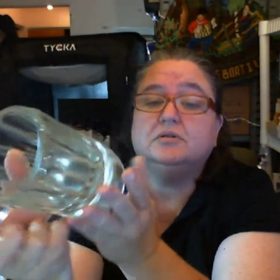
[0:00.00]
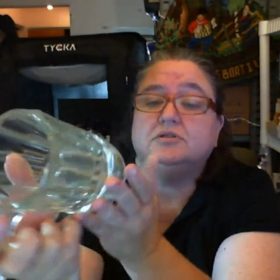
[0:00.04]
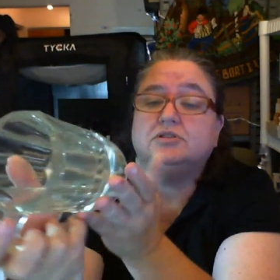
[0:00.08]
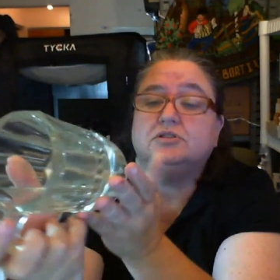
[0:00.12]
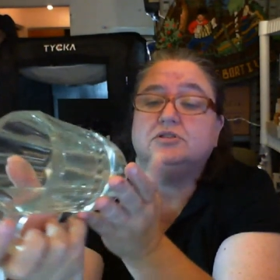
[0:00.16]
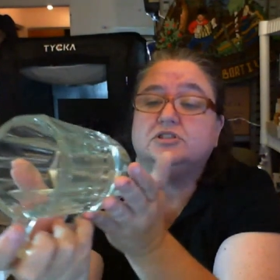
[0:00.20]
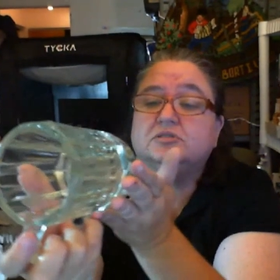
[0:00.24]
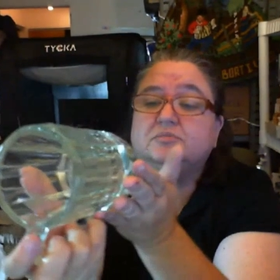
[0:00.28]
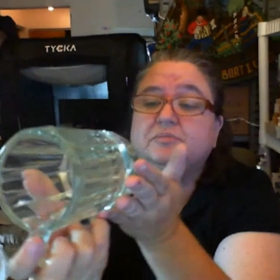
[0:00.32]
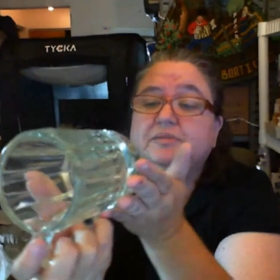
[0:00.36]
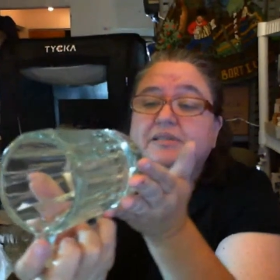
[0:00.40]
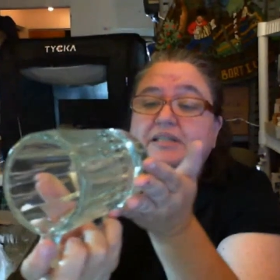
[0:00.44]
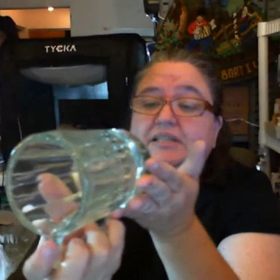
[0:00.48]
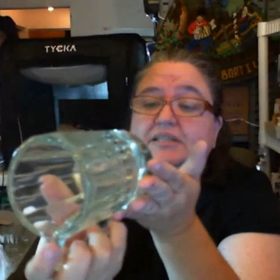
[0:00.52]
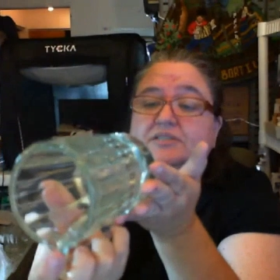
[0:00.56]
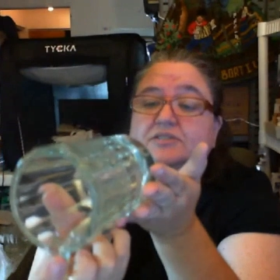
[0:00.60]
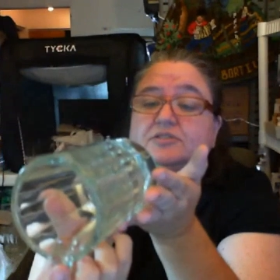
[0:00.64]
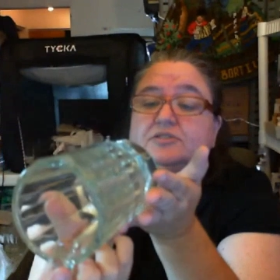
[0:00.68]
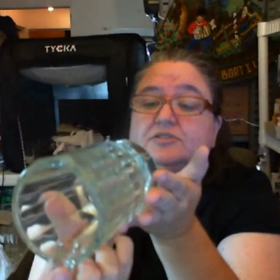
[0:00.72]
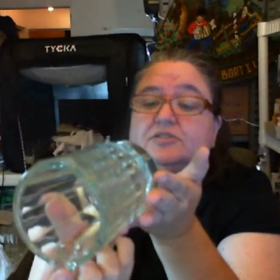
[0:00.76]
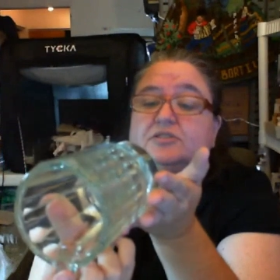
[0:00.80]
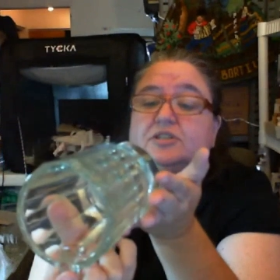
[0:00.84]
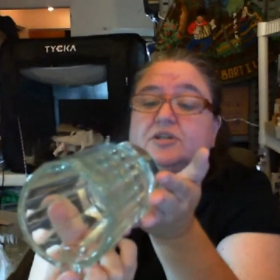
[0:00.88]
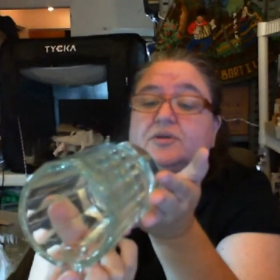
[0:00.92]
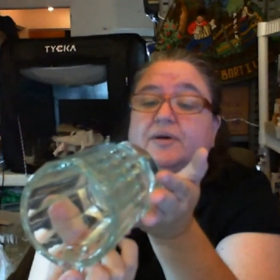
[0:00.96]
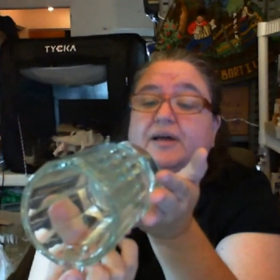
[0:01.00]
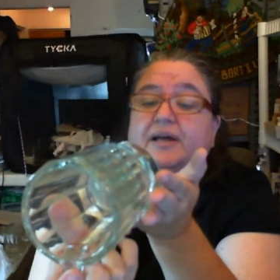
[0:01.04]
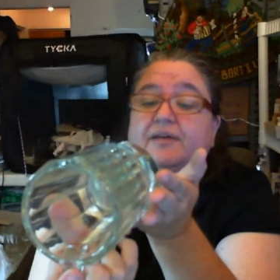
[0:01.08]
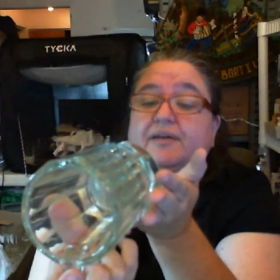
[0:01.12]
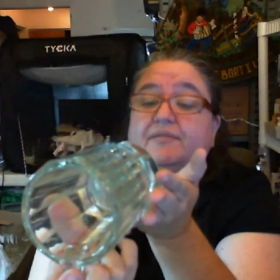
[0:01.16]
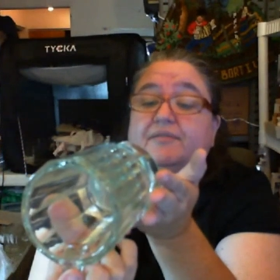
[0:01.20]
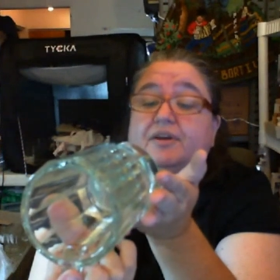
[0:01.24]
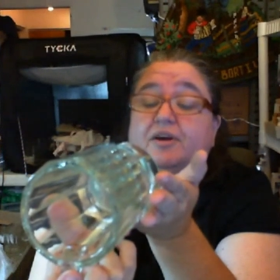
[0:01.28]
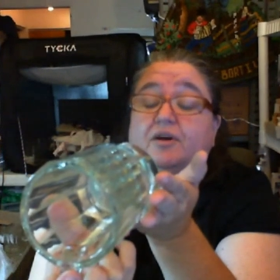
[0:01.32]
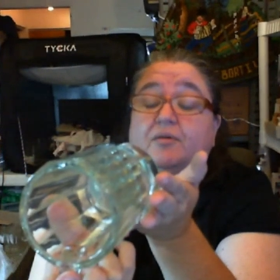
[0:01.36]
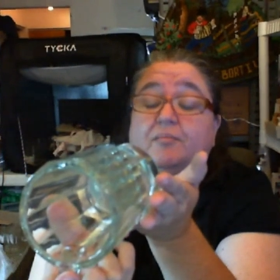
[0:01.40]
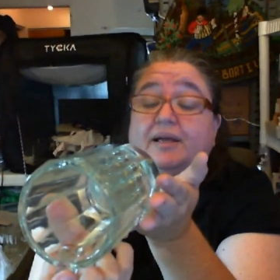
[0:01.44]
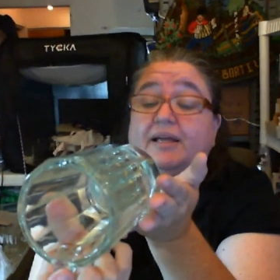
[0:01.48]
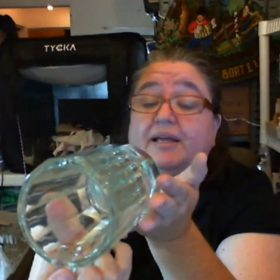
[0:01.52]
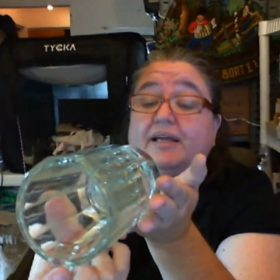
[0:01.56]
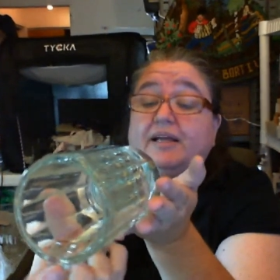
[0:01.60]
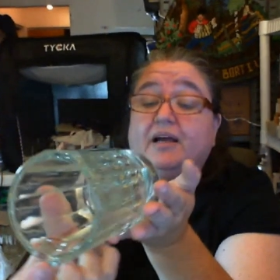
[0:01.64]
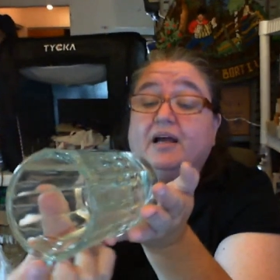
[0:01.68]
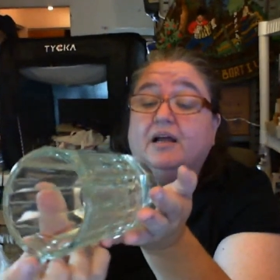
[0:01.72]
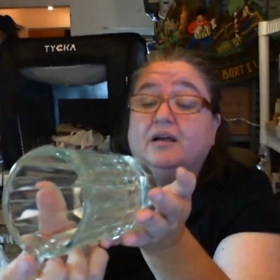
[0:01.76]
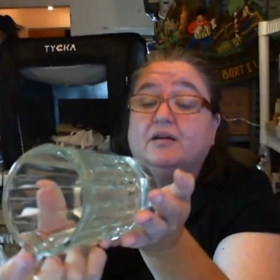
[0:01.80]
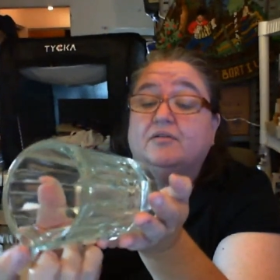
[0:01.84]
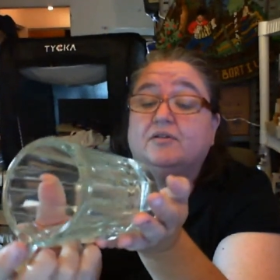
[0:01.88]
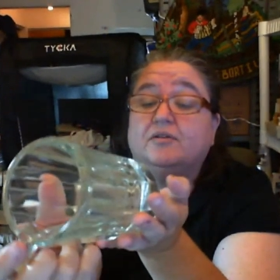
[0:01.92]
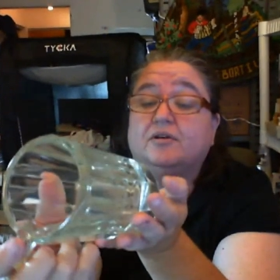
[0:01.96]
just because they're so heavy. Or
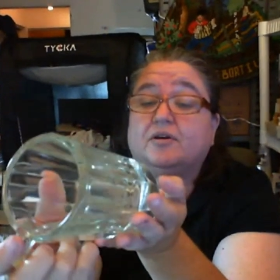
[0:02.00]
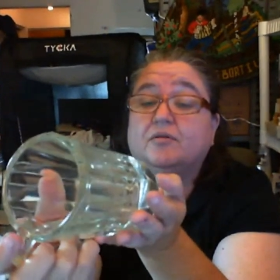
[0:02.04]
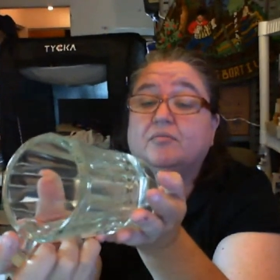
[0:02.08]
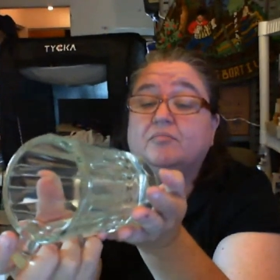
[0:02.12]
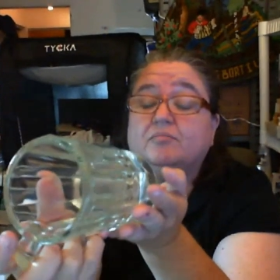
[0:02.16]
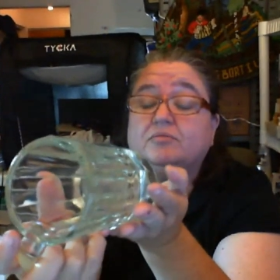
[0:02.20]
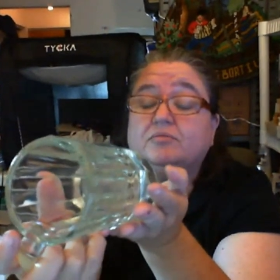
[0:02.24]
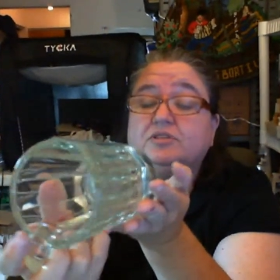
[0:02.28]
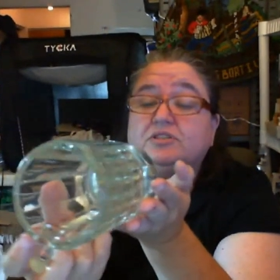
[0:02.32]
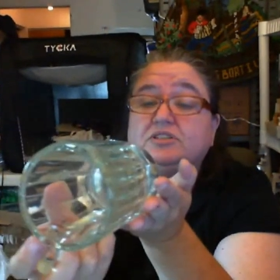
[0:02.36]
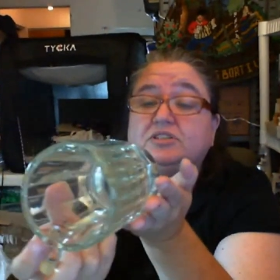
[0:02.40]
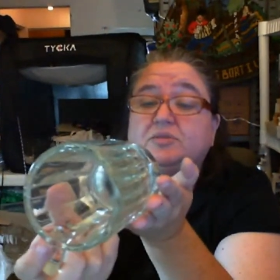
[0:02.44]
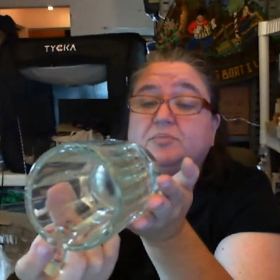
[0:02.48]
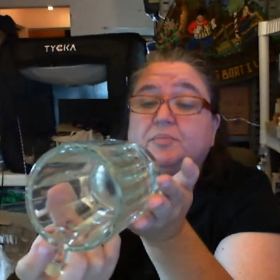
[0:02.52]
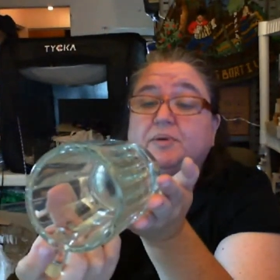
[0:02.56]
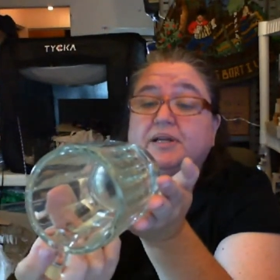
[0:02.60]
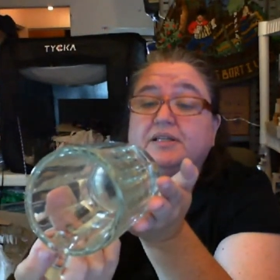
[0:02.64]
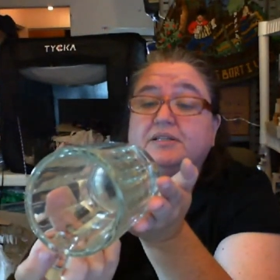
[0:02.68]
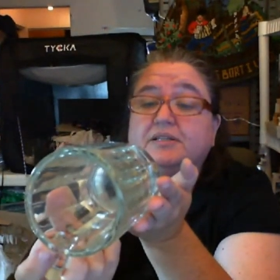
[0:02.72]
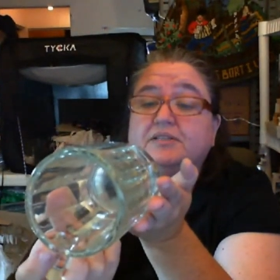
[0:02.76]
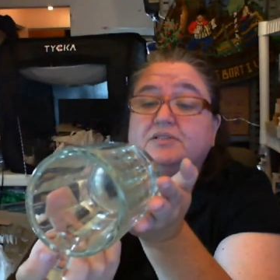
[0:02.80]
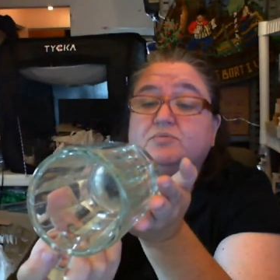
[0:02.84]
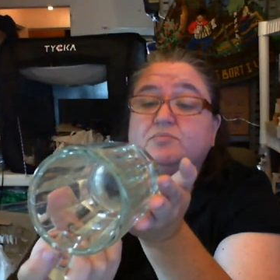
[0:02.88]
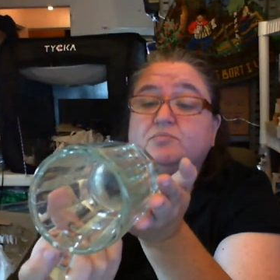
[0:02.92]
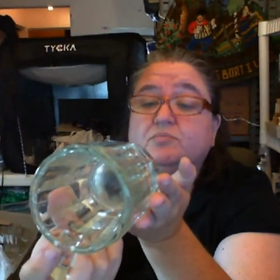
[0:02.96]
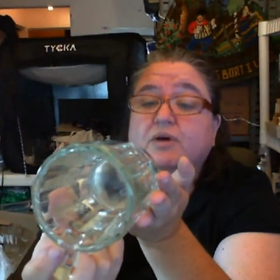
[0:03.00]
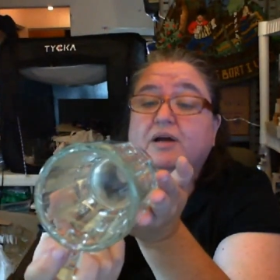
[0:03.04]
I don't know. It just depends.